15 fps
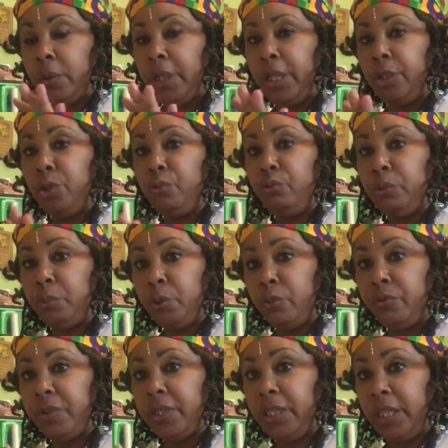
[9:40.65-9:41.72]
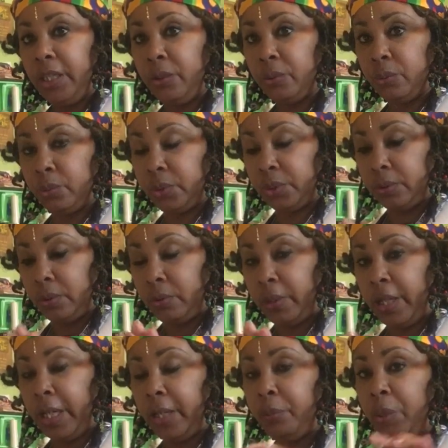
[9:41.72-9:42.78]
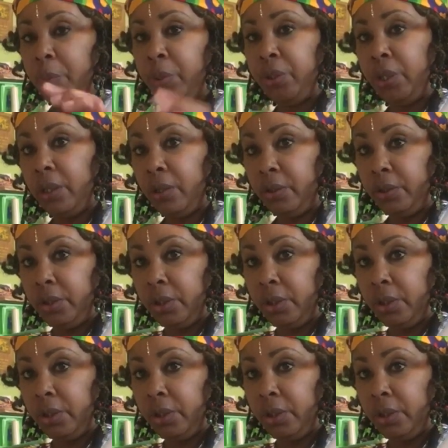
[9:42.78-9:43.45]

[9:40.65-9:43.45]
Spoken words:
and you remove the needles, okay? Remember your